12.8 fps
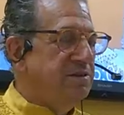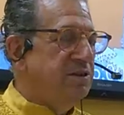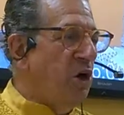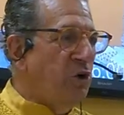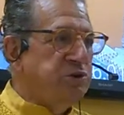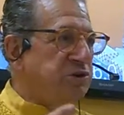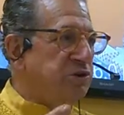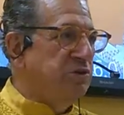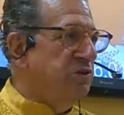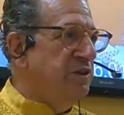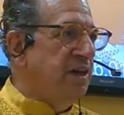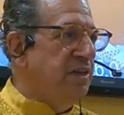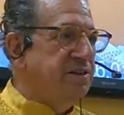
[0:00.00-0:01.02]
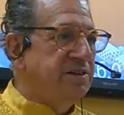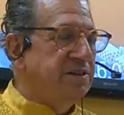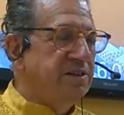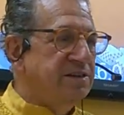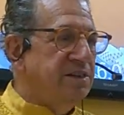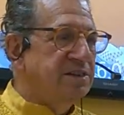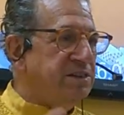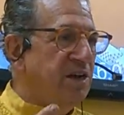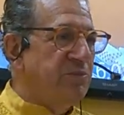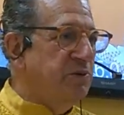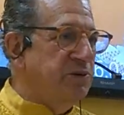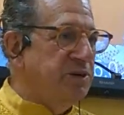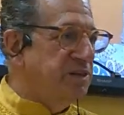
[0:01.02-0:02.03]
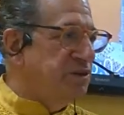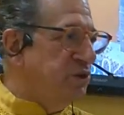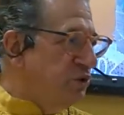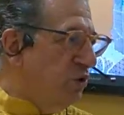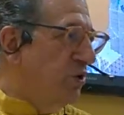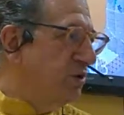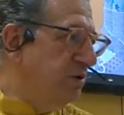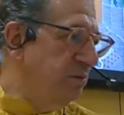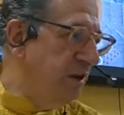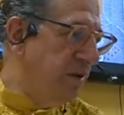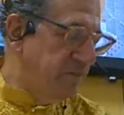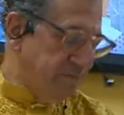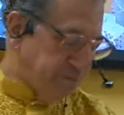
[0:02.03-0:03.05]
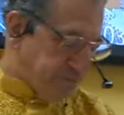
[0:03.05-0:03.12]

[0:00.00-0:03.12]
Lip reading: culture that these type of things are talked about.